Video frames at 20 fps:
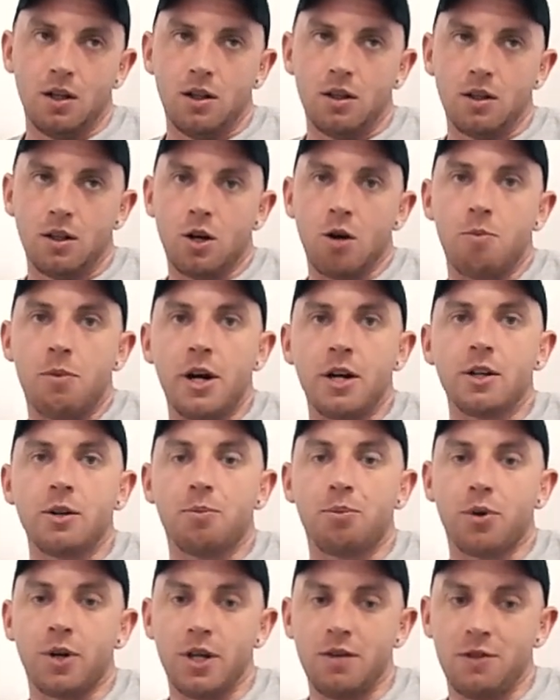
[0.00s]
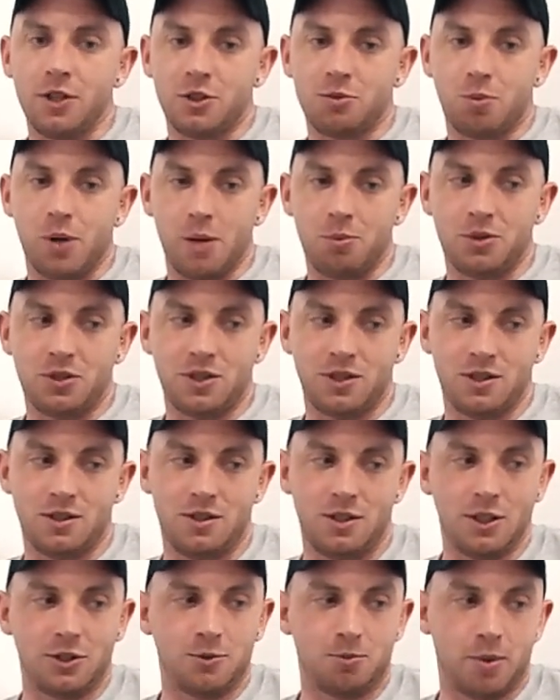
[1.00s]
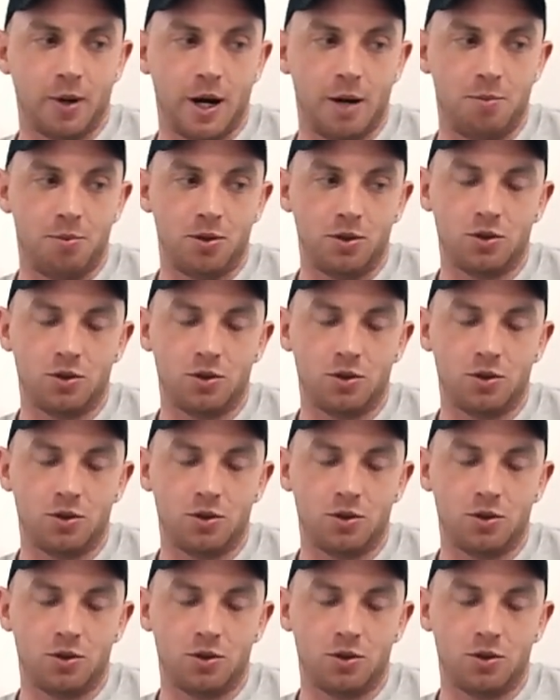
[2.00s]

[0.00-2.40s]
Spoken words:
Compared to previous preps, this prep